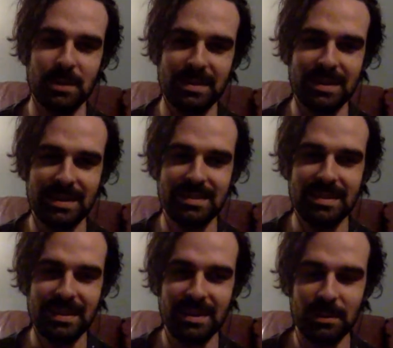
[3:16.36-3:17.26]
the kids in
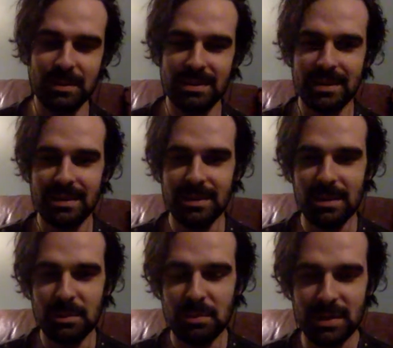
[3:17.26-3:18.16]
there with their,
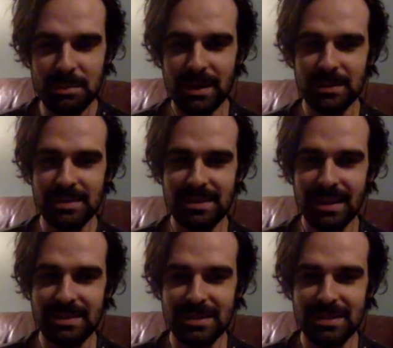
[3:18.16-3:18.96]
premarital sex and